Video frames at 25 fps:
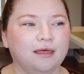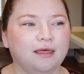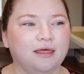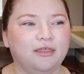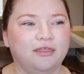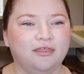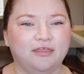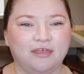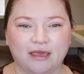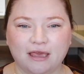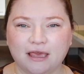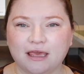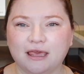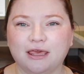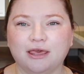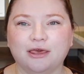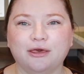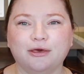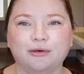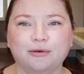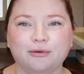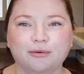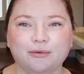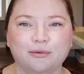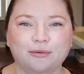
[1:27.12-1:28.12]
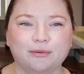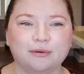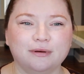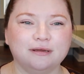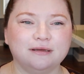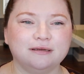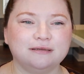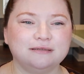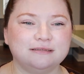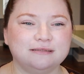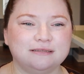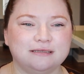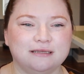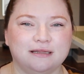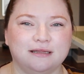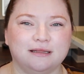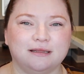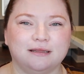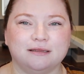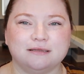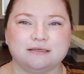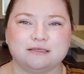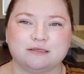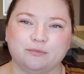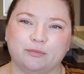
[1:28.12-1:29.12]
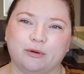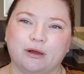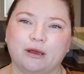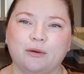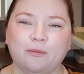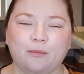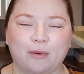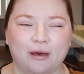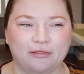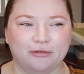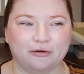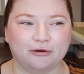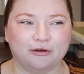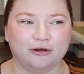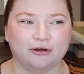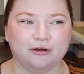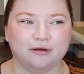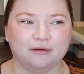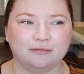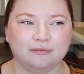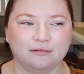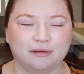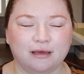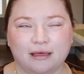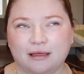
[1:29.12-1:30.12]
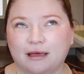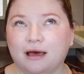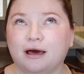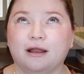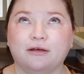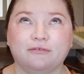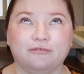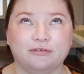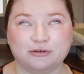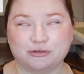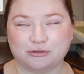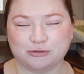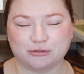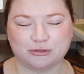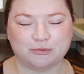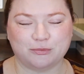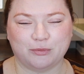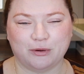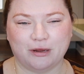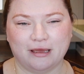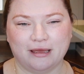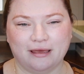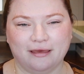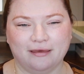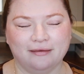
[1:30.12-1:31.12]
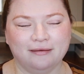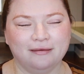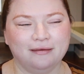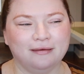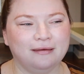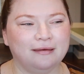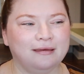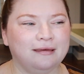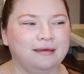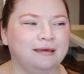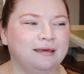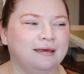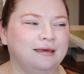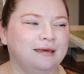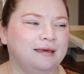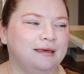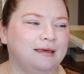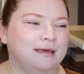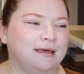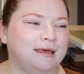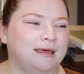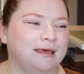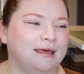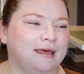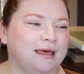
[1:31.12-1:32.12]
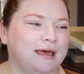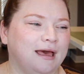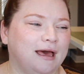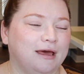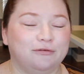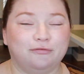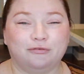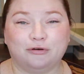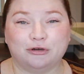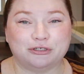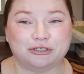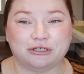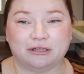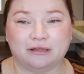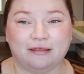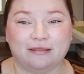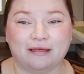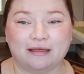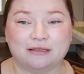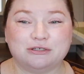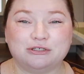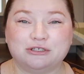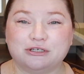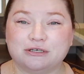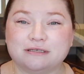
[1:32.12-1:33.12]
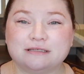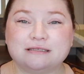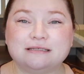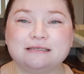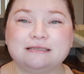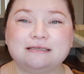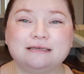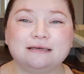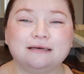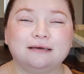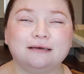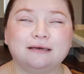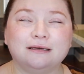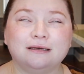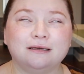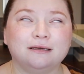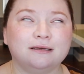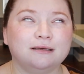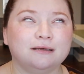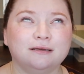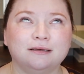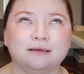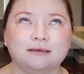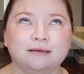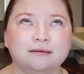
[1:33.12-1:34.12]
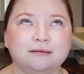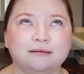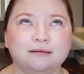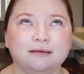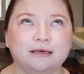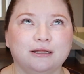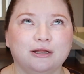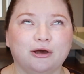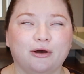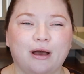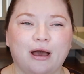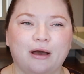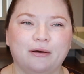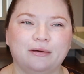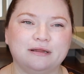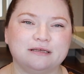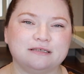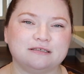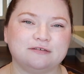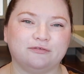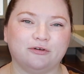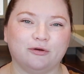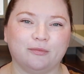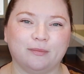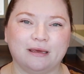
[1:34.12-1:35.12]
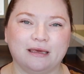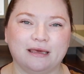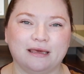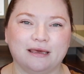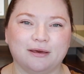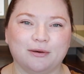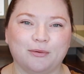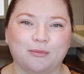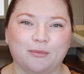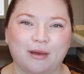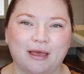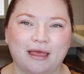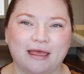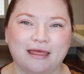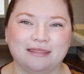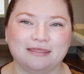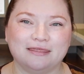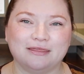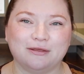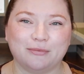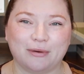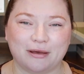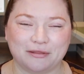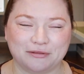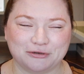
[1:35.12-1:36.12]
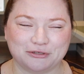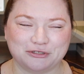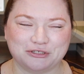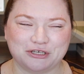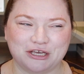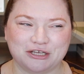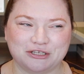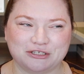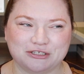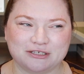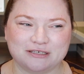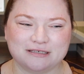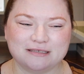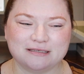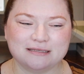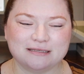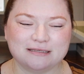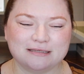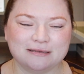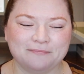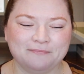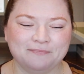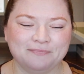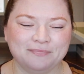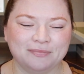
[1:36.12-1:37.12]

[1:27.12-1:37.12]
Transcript: Thank you to the spring weather, unofficial spring. Unfortunately, that's just, how it is for me when the weather changes.